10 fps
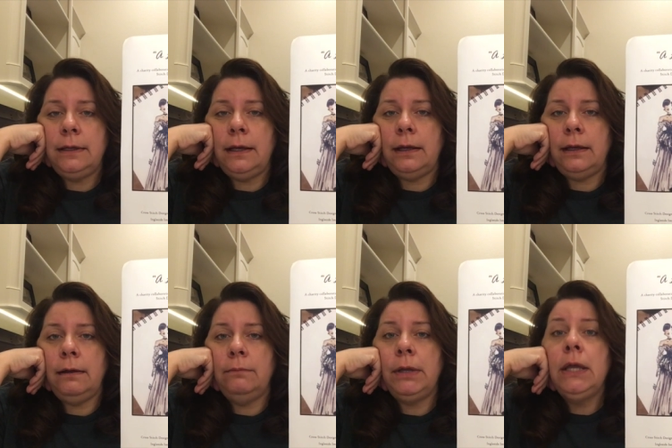
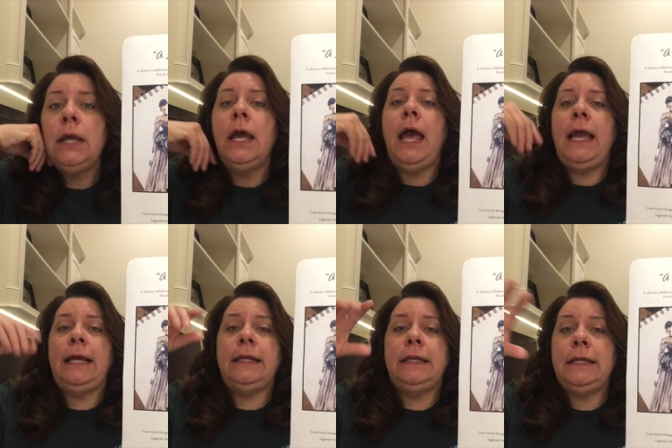Um,
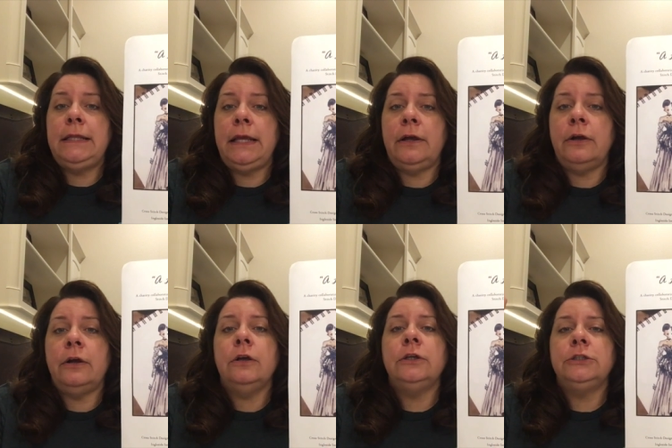and in
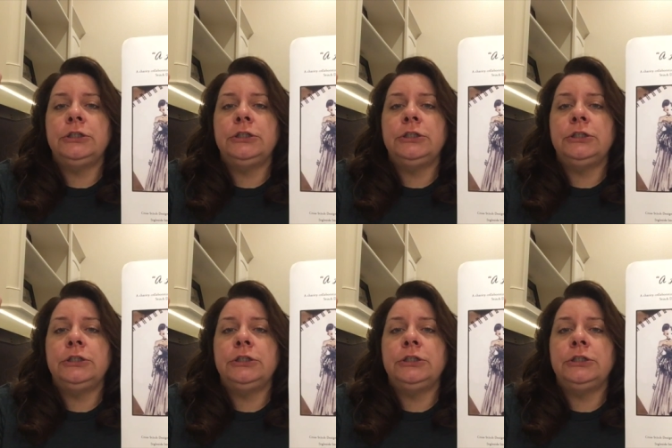there,